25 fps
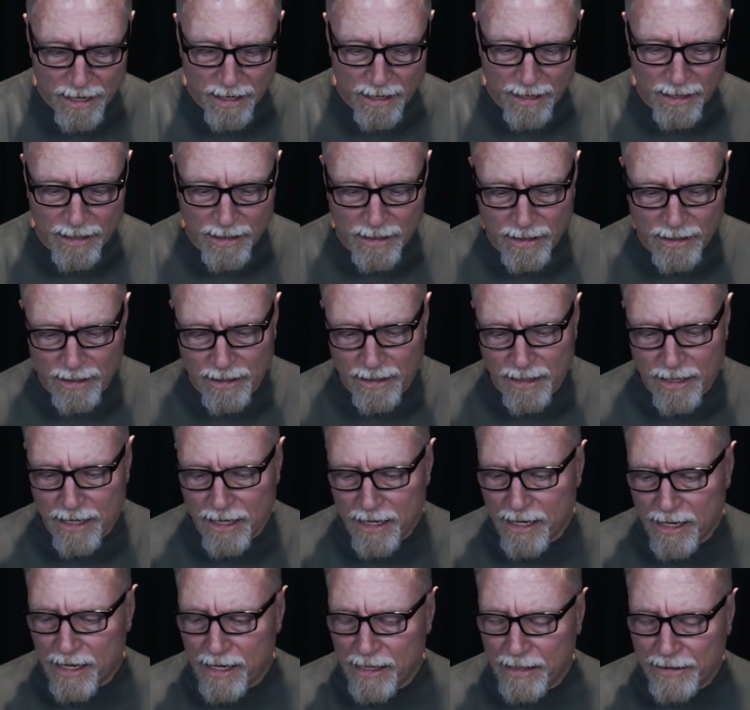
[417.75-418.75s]

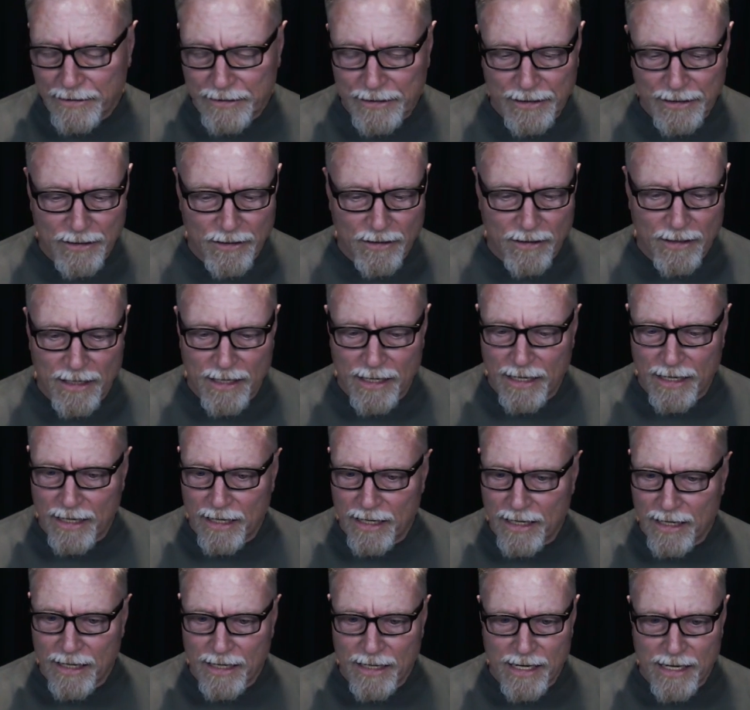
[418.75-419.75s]

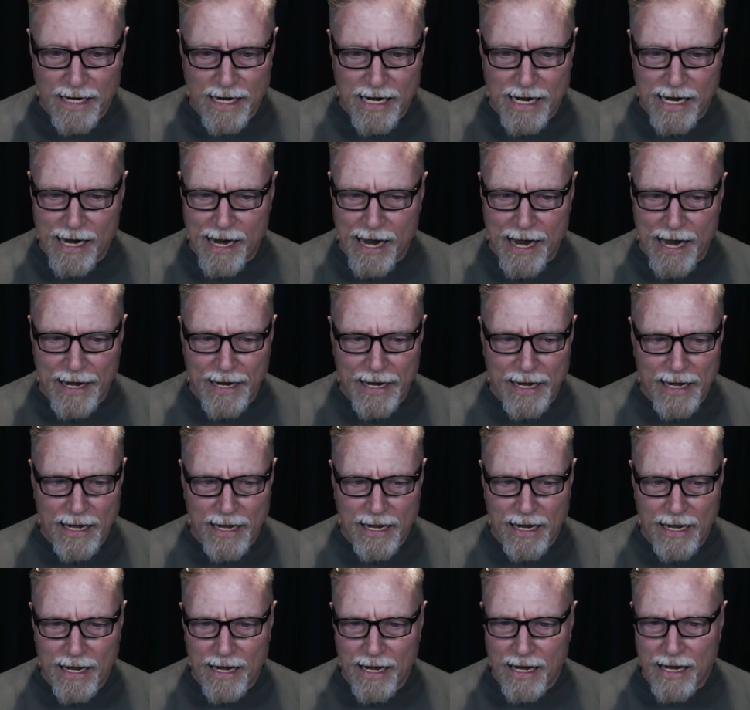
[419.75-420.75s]

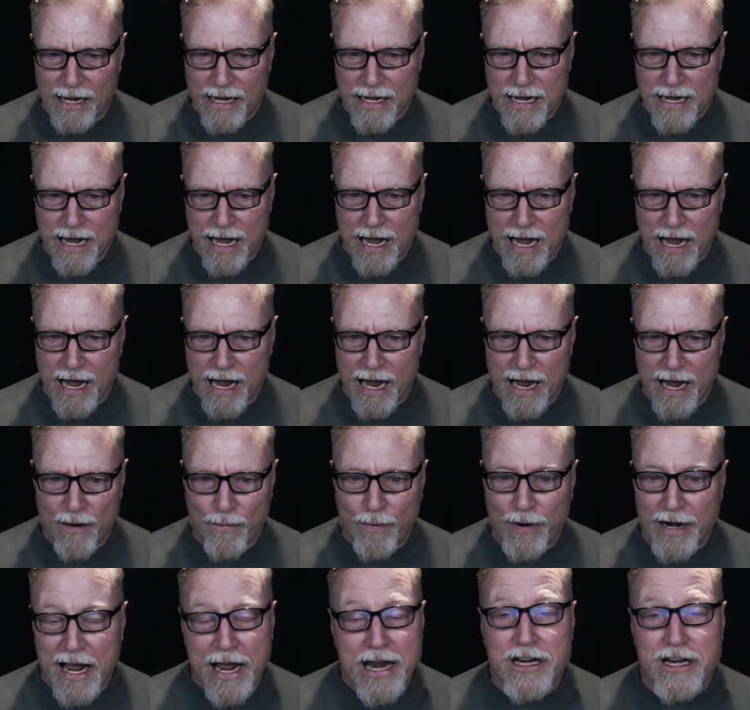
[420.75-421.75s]
I
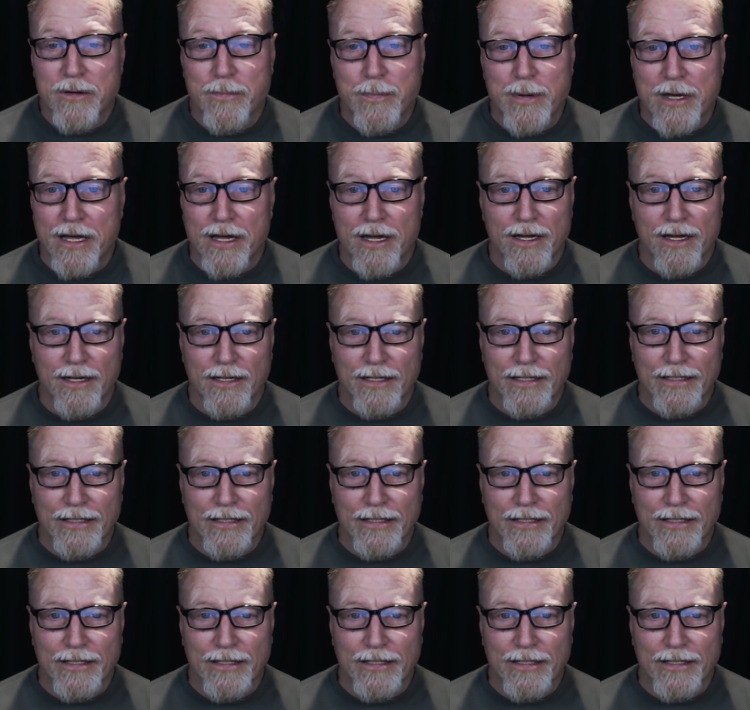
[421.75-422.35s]
would hate to be,